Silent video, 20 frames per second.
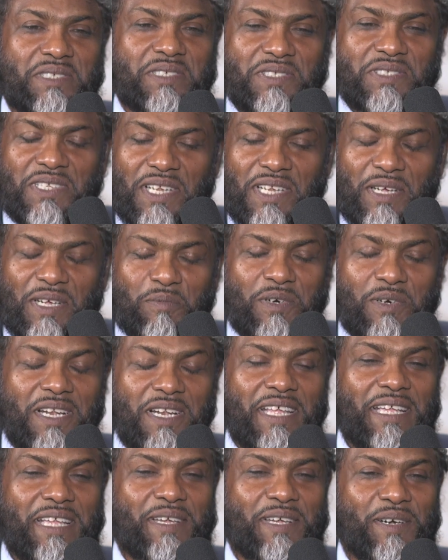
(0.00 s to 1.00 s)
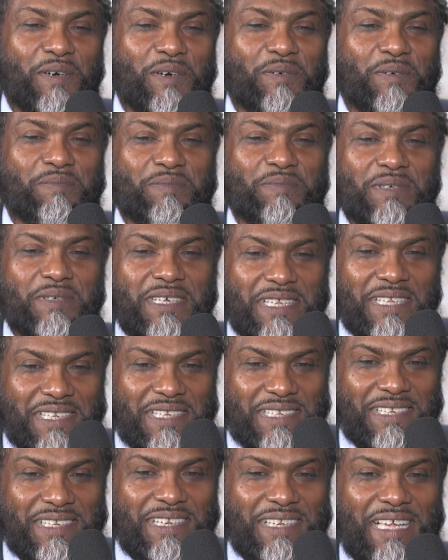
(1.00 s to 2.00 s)
assalamu alaikum, and
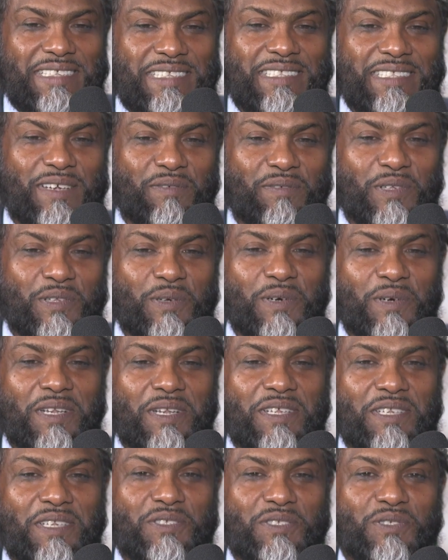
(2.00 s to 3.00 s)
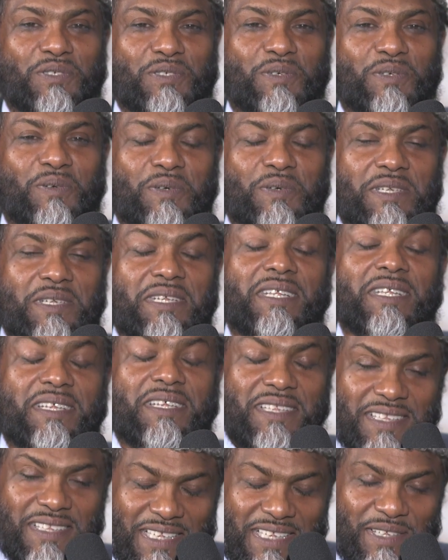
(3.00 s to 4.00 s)
nice having you all on the show.
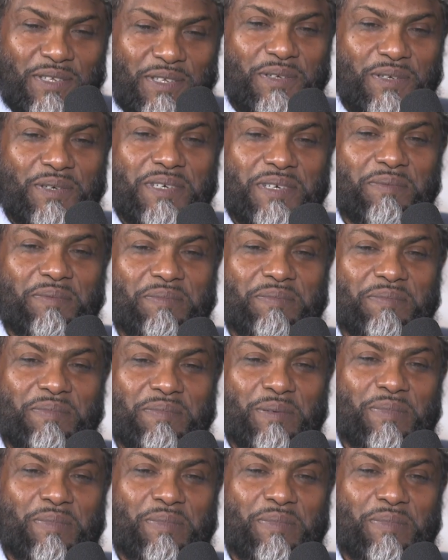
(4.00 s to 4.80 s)
Thank you. Bye